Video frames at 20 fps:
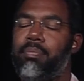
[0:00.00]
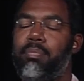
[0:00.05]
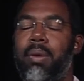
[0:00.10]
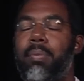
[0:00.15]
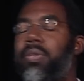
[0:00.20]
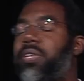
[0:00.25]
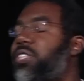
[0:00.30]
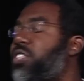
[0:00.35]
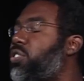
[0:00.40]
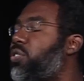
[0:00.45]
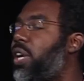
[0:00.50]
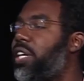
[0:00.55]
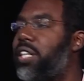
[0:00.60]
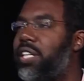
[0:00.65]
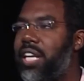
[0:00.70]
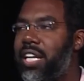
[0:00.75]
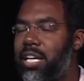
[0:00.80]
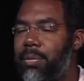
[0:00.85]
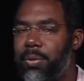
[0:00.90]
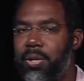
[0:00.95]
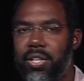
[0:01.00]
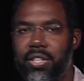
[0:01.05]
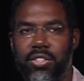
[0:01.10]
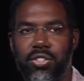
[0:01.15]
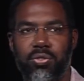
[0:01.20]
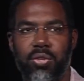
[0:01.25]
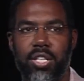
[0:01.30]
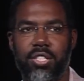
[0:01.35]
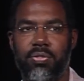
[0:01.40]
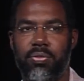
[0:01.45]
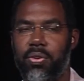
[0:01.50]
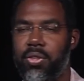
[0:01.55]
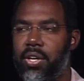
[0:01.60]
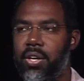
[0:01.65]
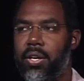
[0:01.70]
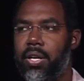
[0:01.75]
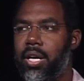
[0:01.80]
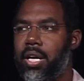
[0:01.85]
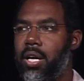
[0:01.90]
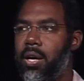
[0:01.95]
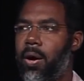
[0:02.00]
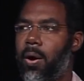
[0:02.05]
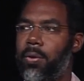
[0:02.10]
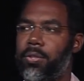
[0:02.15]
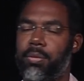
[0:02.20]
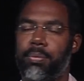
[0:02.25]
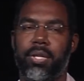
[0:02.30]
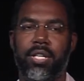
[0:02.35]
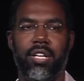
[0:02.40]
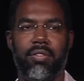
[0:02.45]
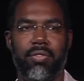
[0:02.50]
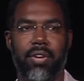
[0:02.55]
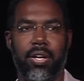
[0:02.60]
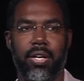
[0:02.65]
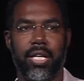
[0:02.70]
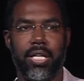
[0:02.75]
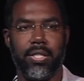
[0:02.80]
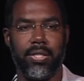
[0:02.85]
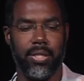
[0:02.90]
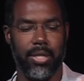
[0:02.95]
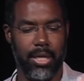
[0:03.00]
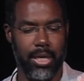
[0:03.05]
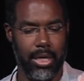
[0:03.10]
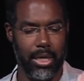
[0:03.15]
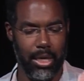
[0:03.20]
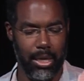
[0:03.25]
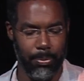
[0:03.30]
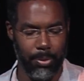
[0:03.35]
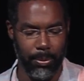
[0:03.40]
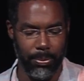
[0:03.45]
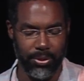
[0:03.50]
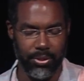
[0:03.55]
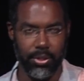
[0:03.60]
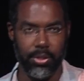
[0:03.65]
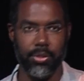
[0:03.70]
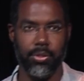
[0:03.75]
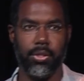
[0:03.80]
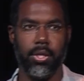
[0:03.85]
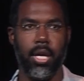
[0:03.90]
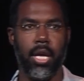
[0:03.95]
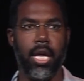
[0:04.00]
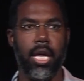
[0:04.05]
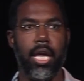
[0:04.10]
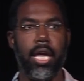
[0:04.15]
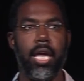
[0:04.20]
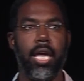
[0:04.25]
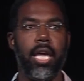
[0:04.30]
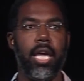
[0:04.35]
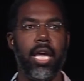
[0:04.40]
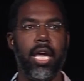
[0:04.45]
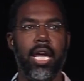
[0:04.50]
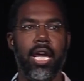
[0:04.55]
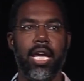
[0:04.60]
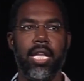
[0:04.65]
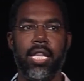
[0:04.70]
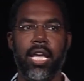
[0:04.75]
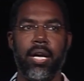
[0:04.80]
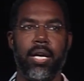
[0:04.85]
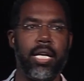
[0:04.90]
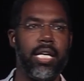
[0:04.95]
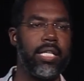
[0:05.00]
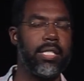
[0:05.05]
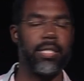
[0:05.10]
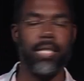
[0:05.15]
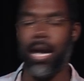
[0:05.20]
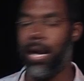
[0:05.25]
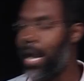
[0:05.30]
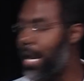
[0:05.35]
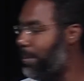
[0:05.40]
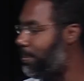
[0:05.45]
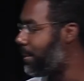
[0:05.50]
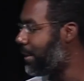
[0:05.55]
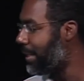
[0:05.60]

Maybe they're just trying to gain America's trust for their ultimate nefarious purposes. And there it is. All right.